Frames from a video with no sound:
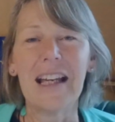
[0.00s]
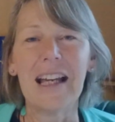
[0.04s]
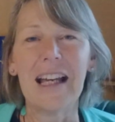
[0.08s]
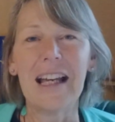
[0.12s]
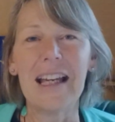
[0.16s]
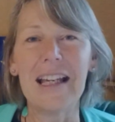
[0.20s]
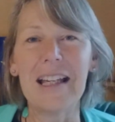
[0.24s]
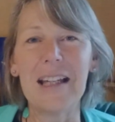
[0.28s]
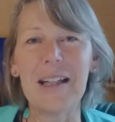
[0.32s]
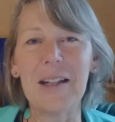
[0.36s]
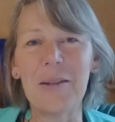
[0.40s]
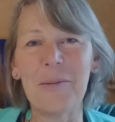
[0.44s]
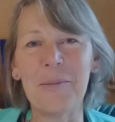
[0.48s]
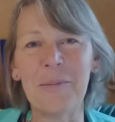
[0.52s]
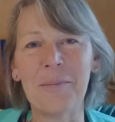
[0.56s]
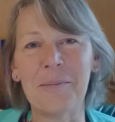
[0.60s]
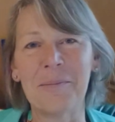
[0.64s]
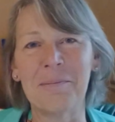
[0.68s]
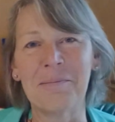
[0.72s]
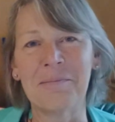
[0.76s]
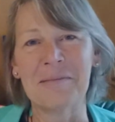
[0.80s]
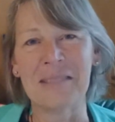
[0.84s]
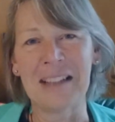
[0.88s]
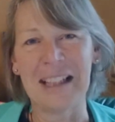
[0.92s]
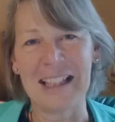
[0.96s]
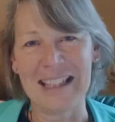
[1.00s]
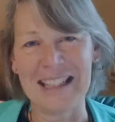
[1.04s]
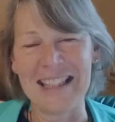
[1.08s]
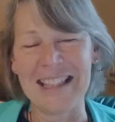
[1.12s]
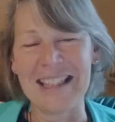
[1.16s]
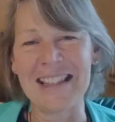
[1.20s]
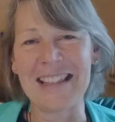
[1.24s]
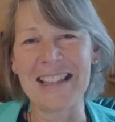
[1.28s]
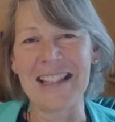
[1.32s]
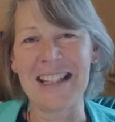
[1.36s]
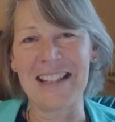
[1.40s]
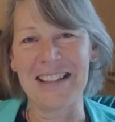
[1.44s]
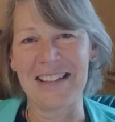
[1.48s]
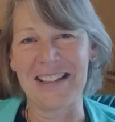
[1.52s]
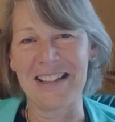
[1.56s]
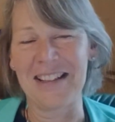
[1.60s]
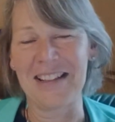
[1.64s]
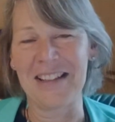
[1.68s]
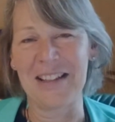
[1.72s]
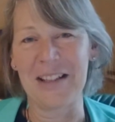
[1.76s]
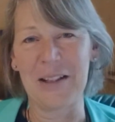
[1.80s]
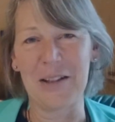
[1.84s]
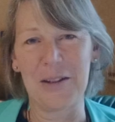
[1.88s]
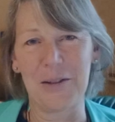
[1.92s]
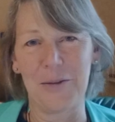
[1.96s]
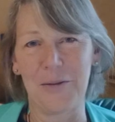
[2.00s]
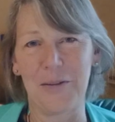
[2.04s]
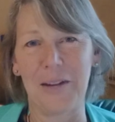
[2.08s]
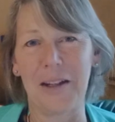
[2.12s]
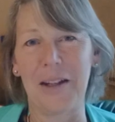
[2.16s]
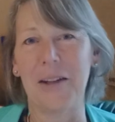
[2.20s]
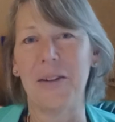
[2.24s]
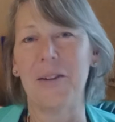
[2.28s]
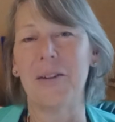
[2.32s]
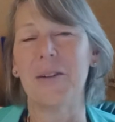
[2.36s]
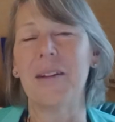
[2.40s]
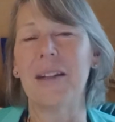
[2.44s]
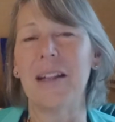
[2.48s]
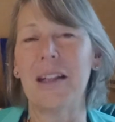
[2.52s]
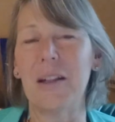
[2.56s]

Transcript: Like he says in his interview,